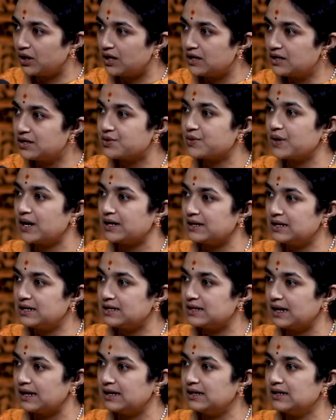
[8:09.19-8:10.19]
us to
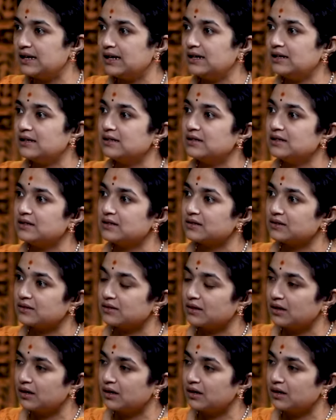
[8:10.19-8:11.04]
understand that this